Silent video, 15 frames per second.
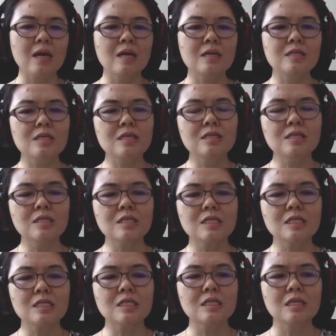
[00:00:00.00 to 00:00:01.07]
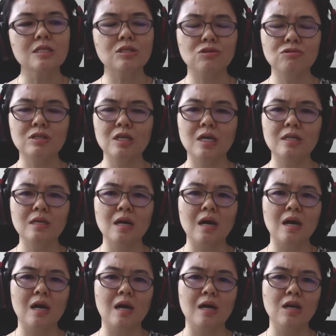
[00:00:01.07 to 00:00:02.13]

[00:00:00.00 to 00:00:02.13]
These students are